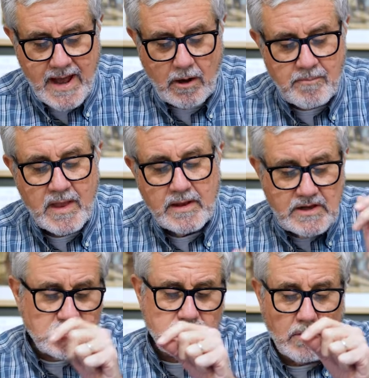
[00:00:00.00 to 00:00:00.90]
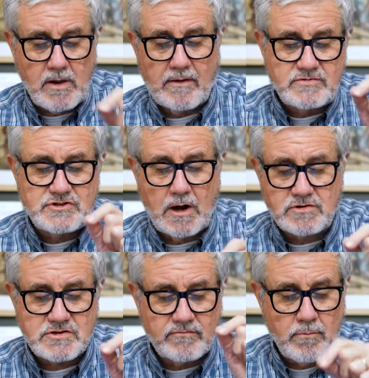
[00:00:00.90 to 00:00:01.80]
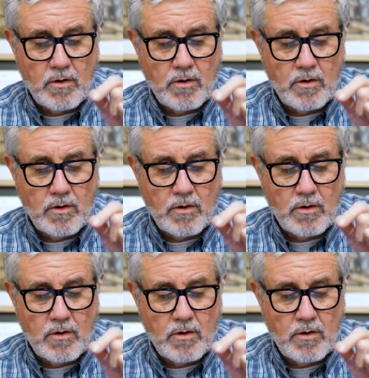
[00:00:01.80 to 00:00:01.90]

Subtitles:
Now, Israel loved Joseph